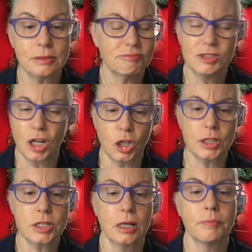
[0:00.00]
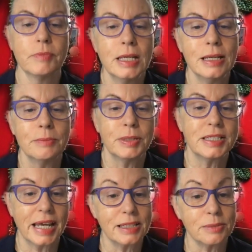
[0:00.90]
not a lot of time, but it
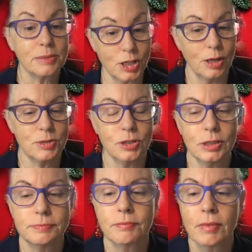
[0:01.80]
takes my time to do it.